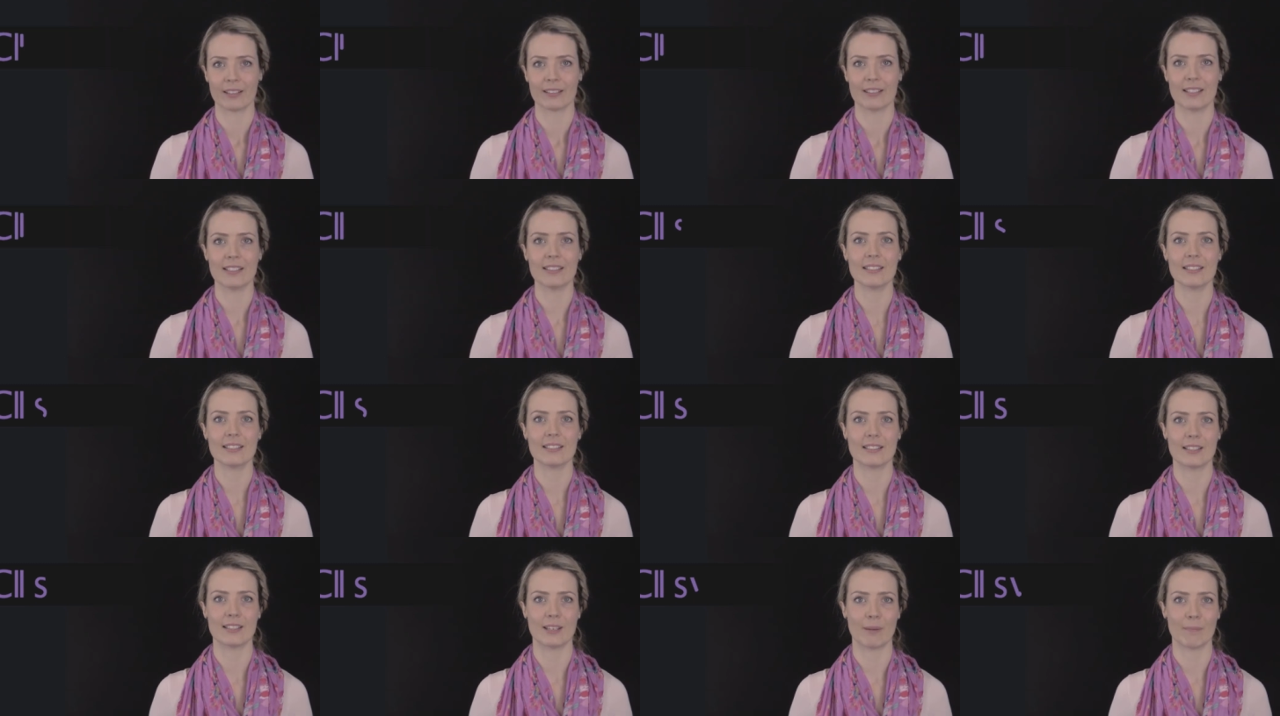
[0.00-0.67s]
This
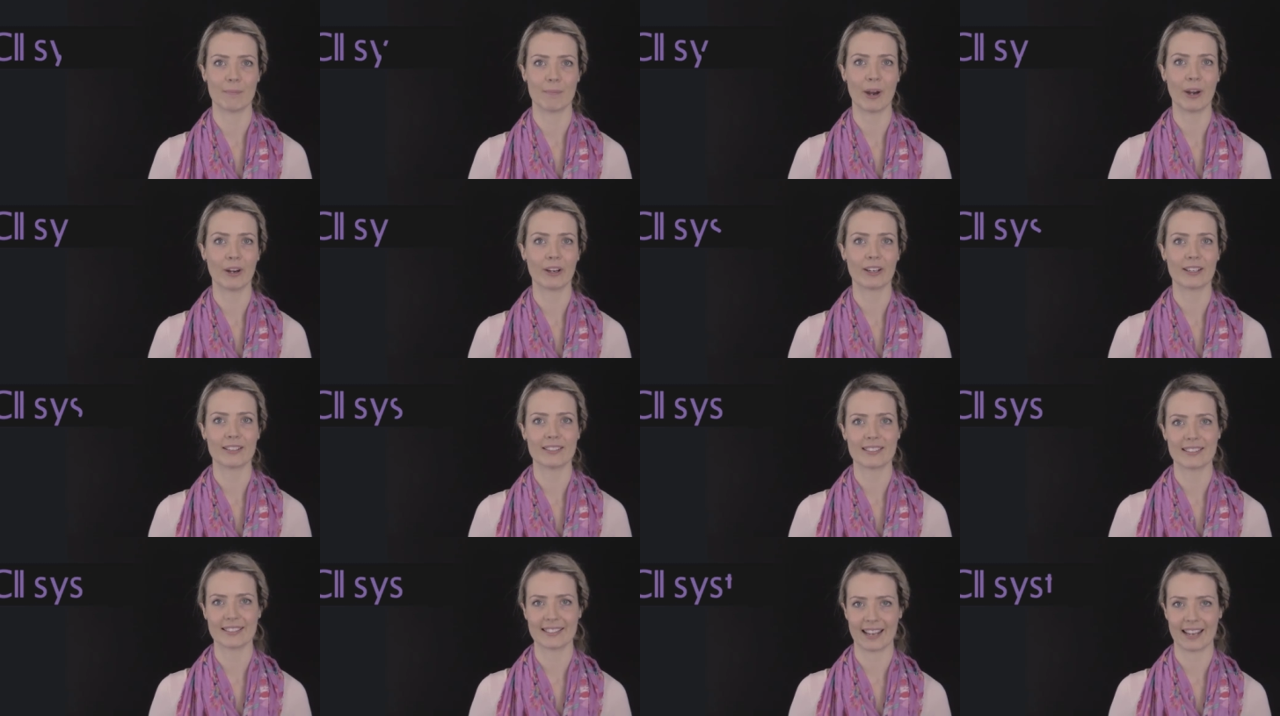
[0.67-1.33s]
is the
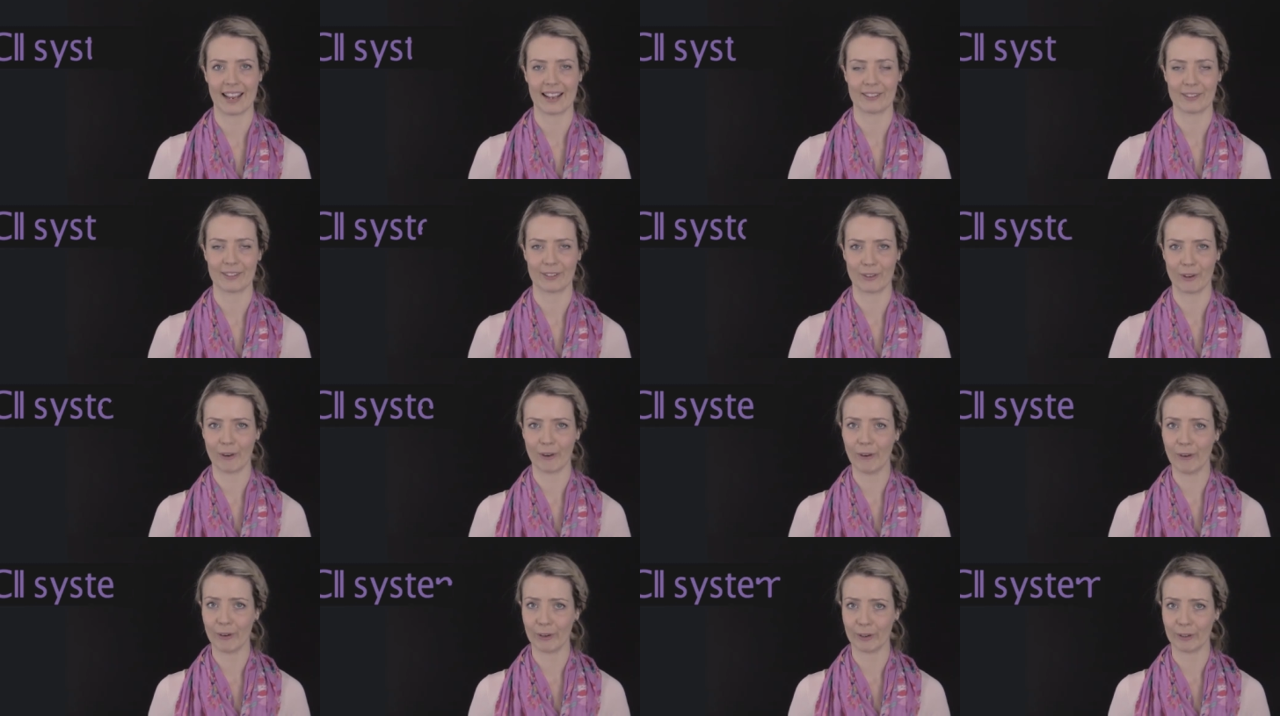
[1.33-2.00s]
American Standard
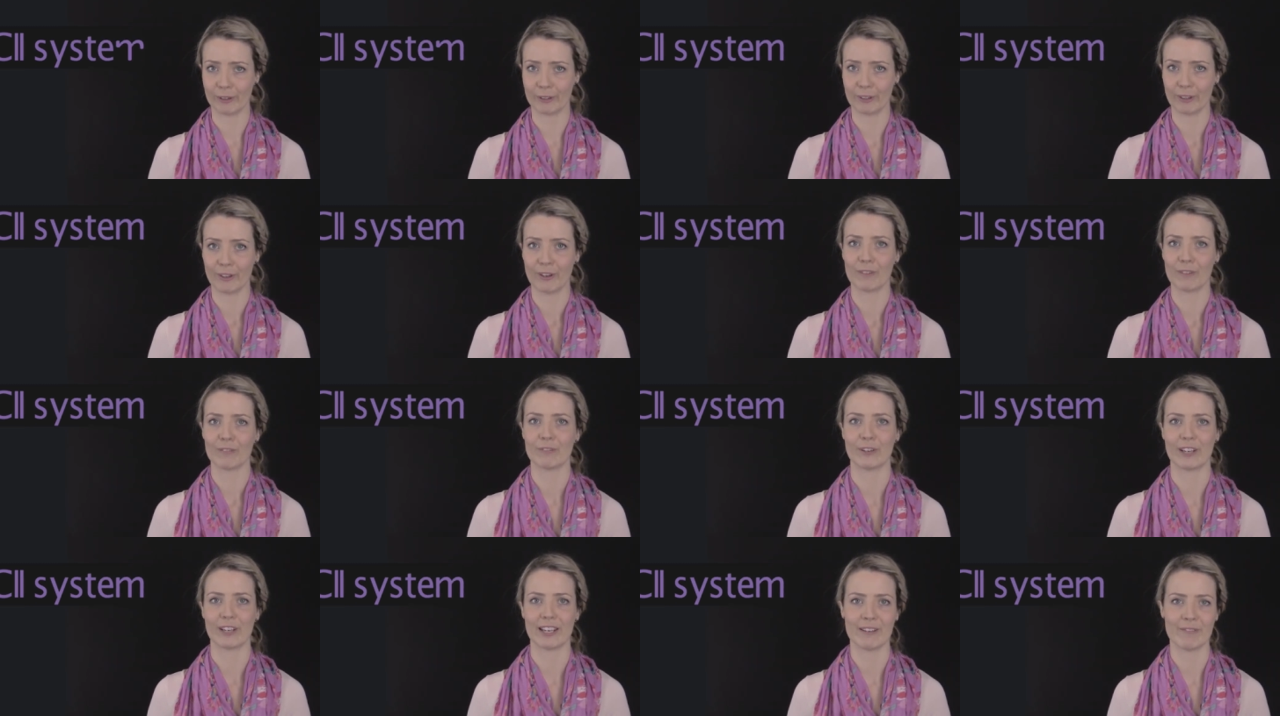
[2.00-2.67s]
Code
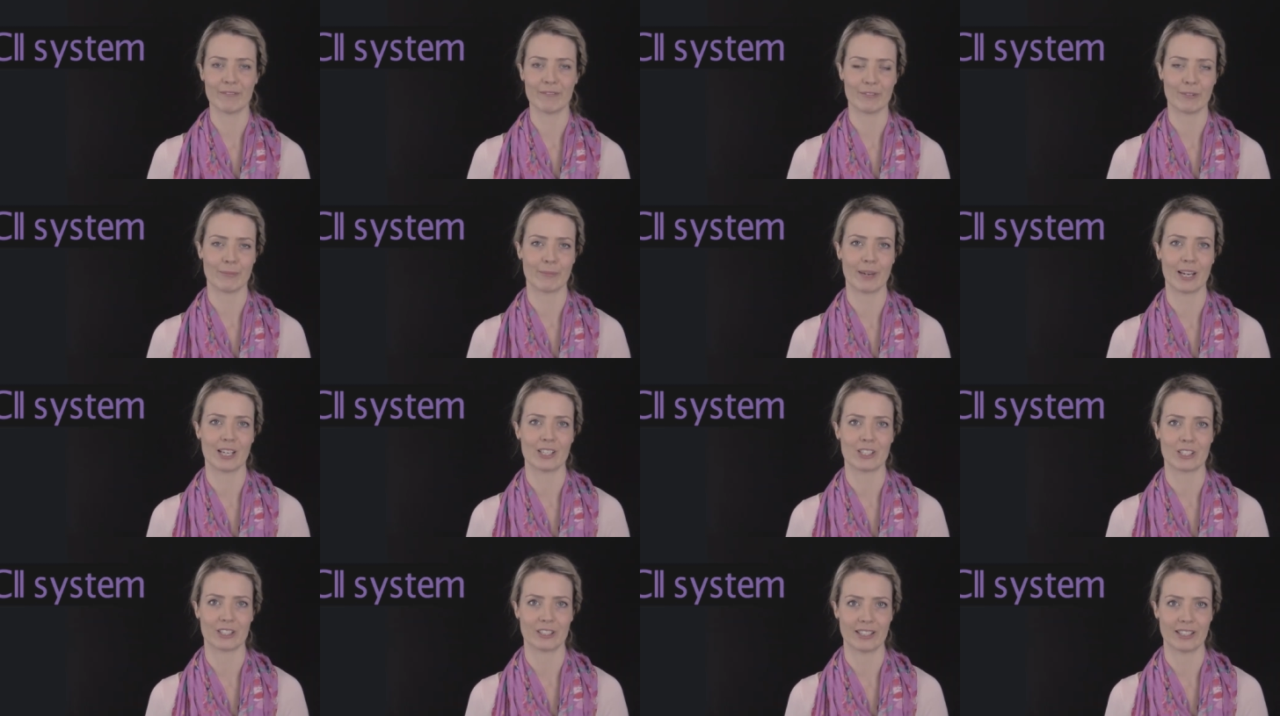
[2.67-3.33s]
for
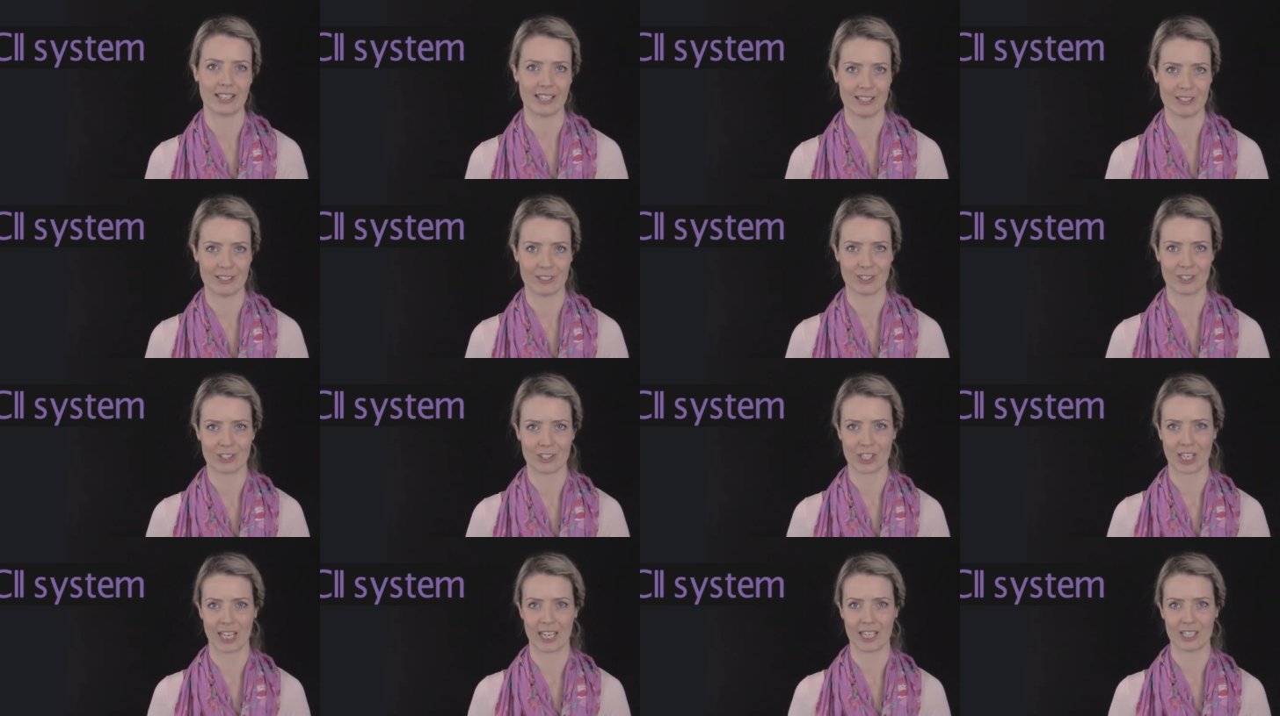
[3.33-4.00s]
Information
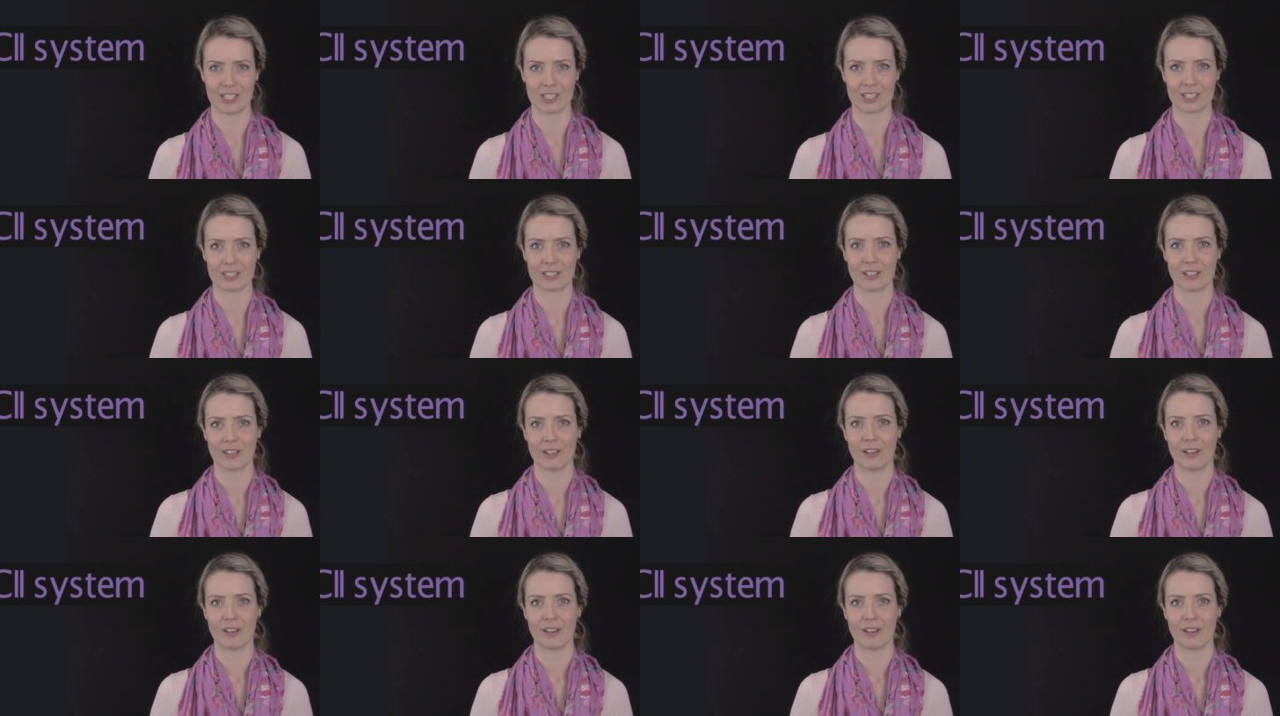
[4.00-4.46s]
Interchange.